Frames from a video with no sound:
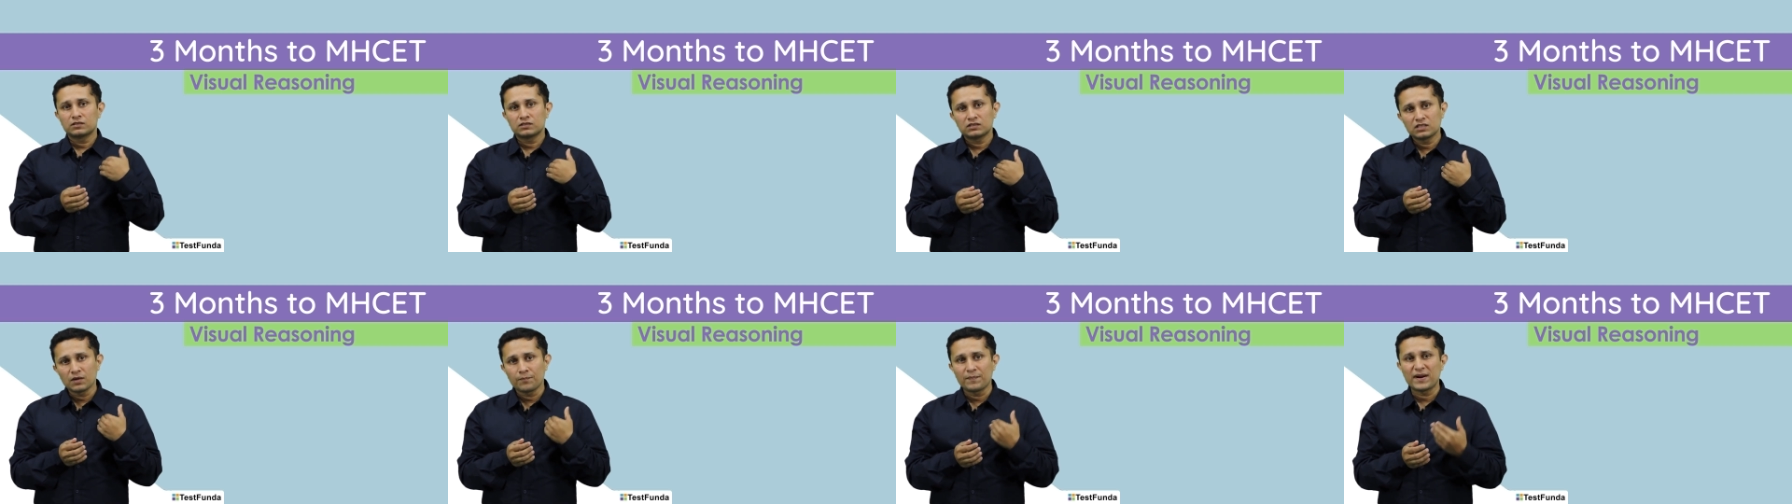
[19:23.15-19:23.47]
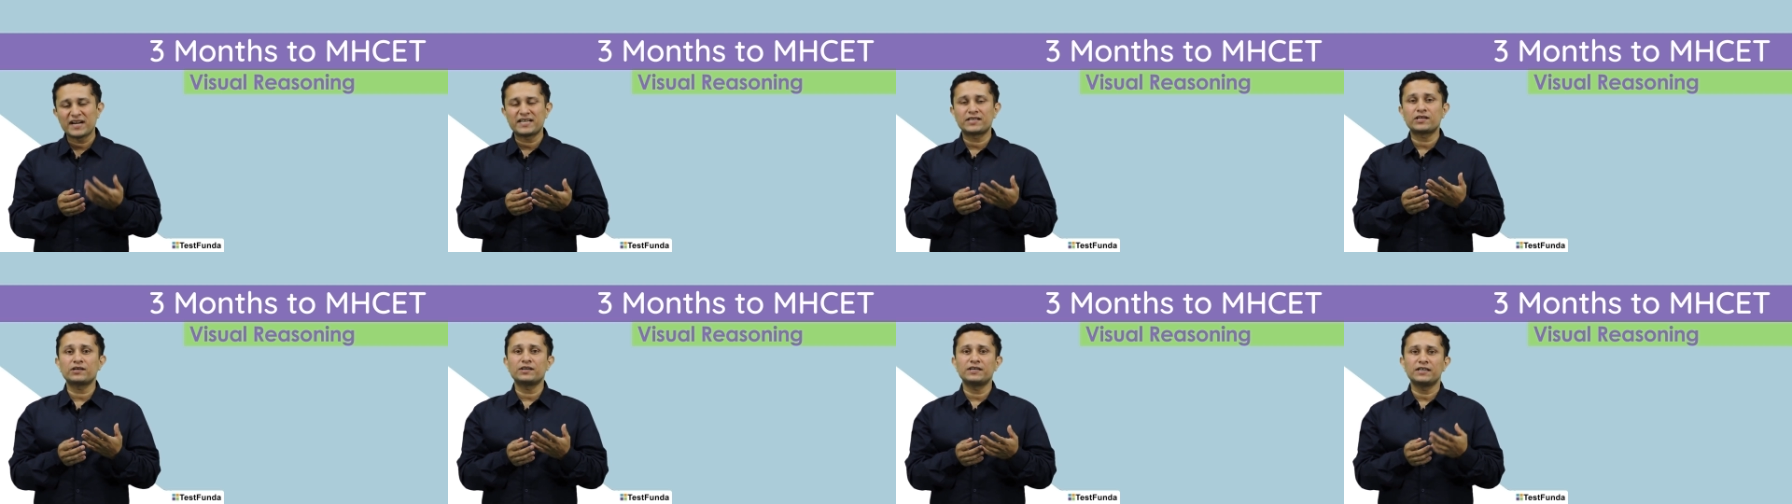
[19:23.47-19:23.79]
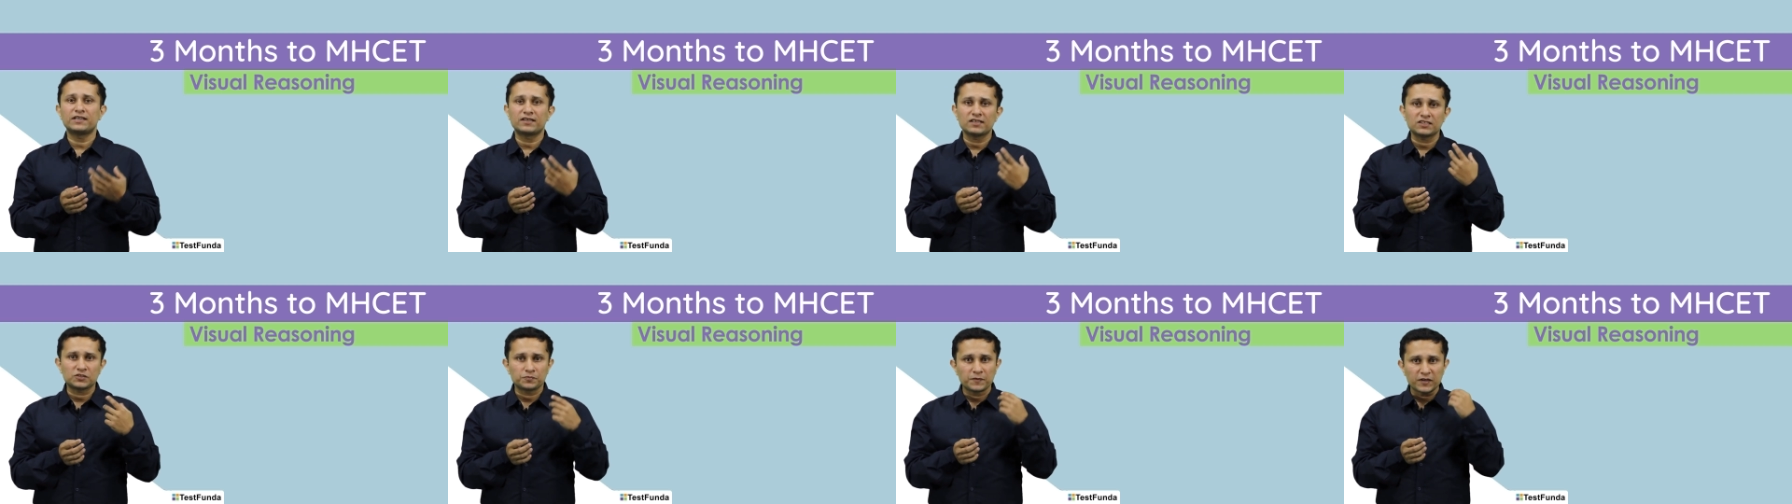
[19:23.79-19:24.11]
the better
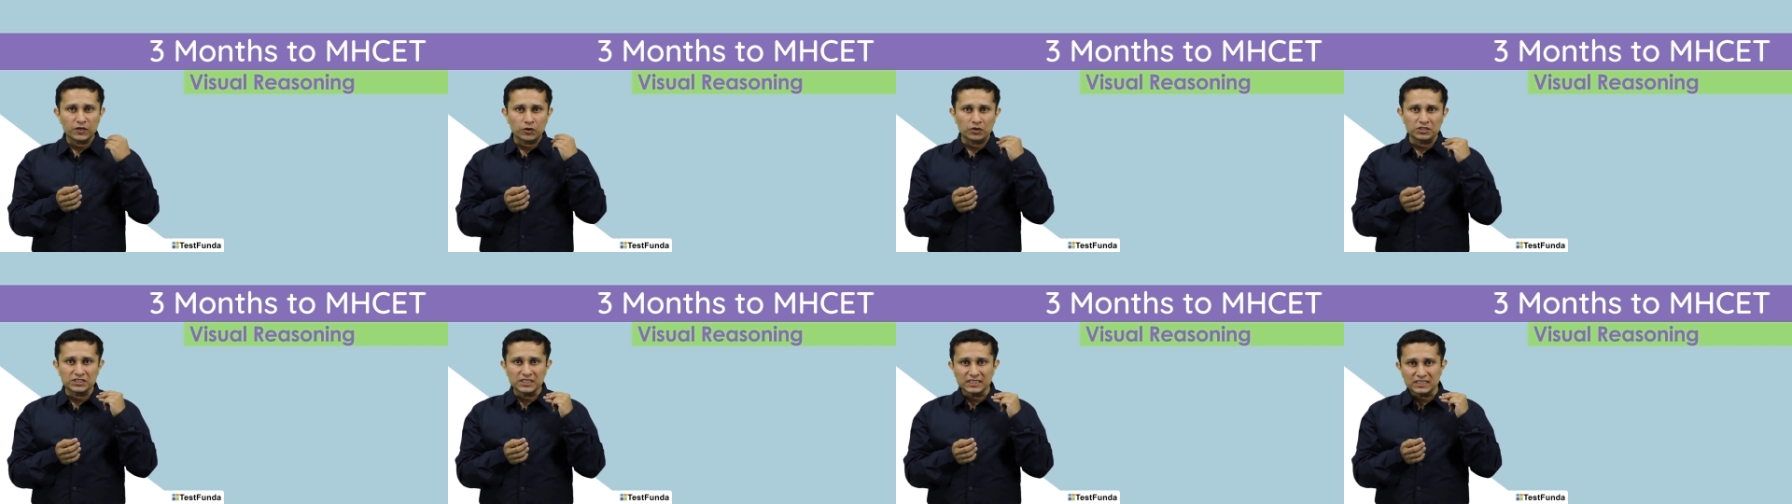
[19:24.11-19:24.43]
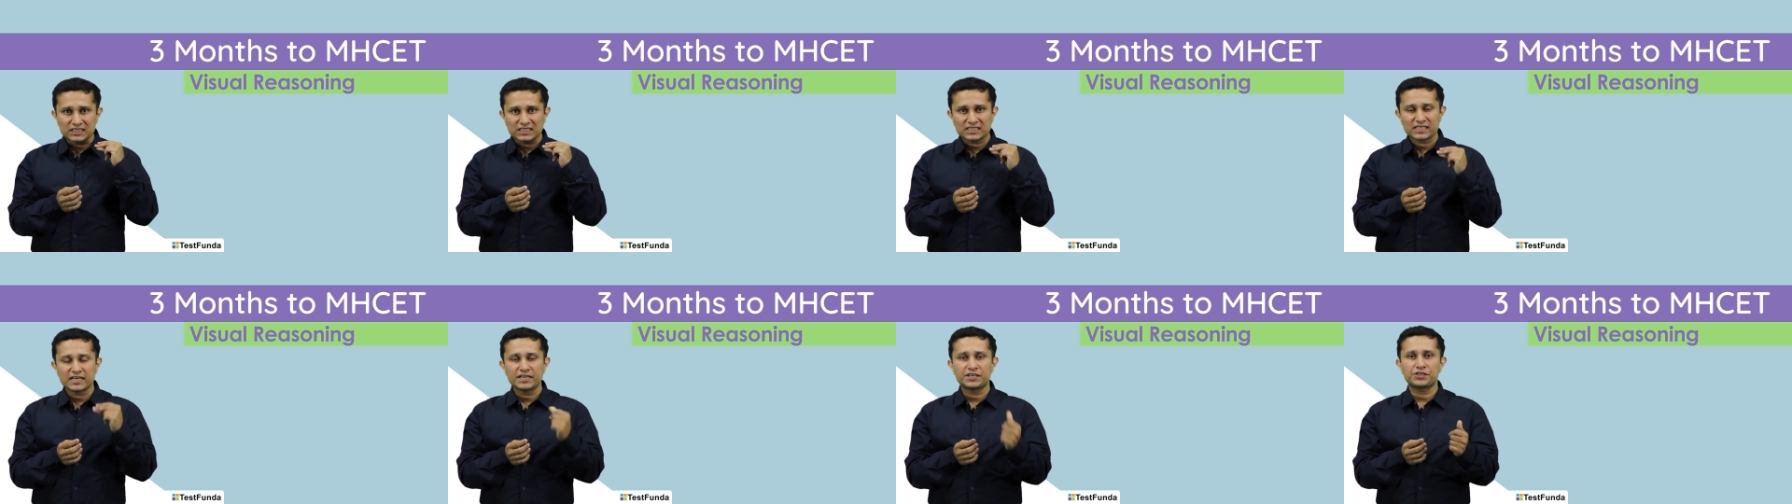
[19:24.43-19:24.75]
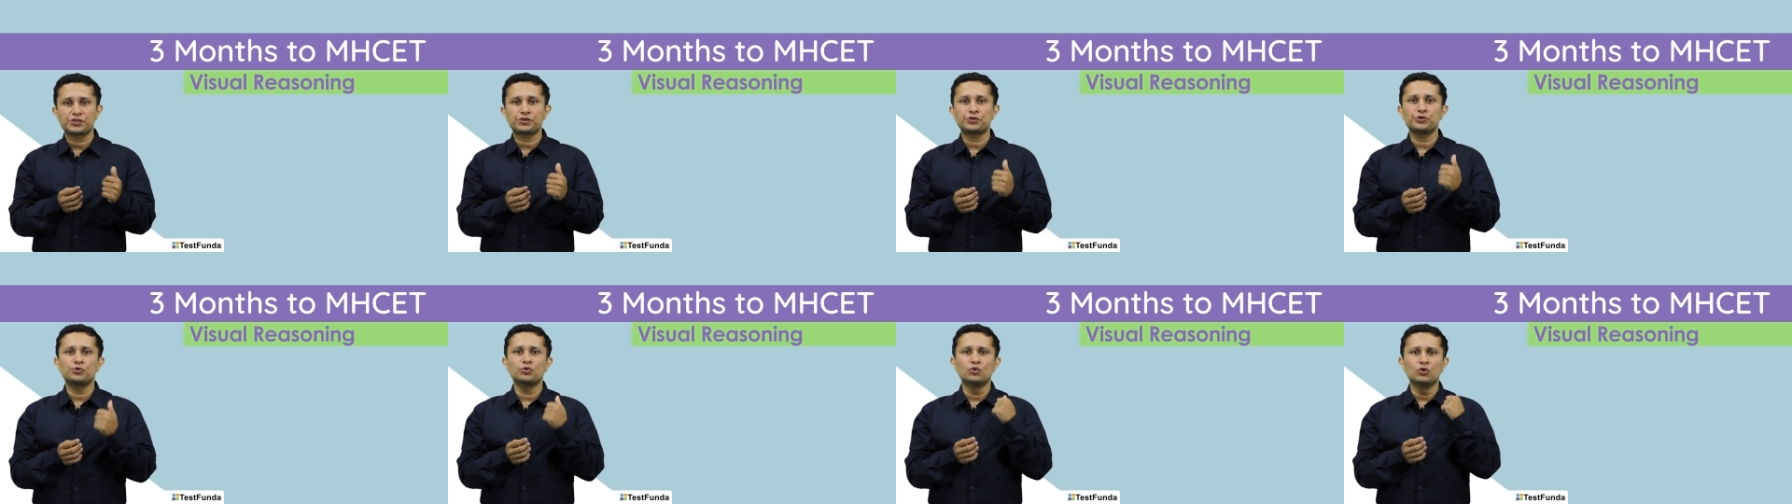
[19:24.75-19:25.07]
it is because it
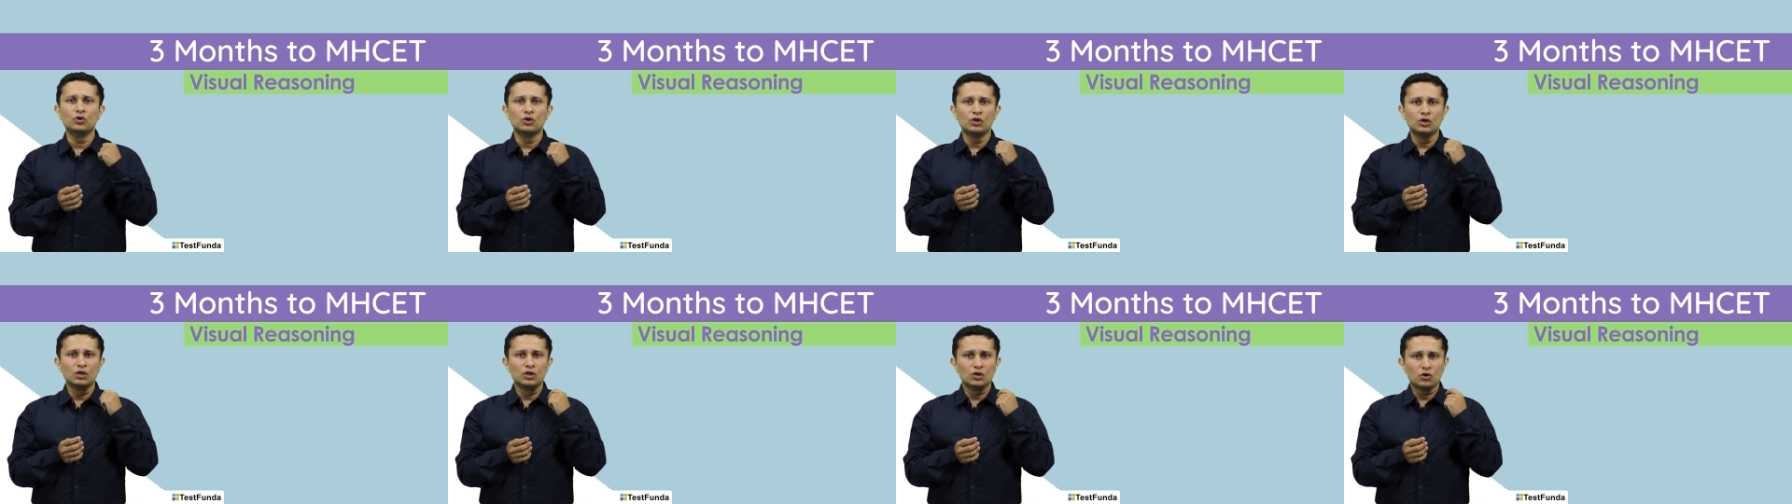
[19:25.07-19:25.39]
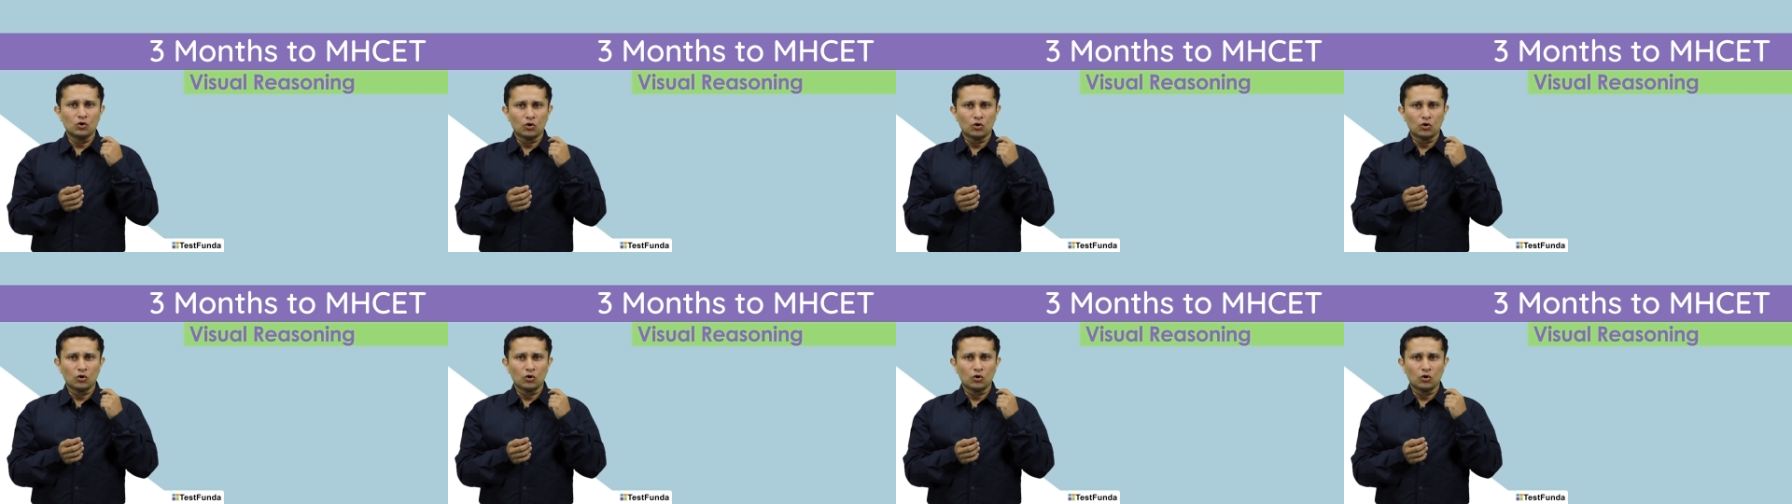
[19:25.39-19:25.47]
sets you